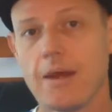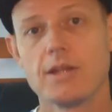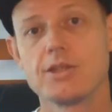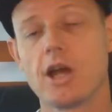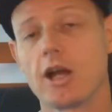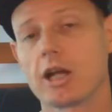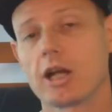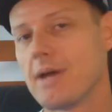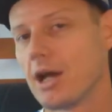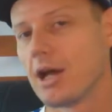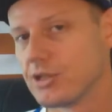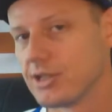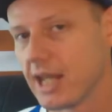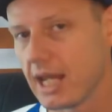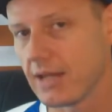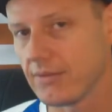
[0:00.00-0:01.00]
talking about
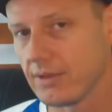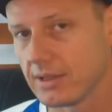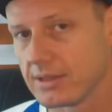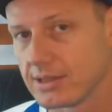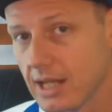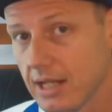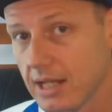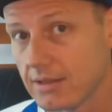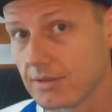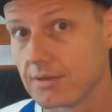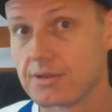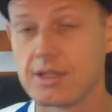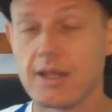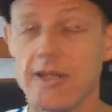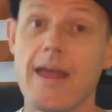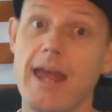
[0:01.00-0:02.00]
Jatavion Sanders,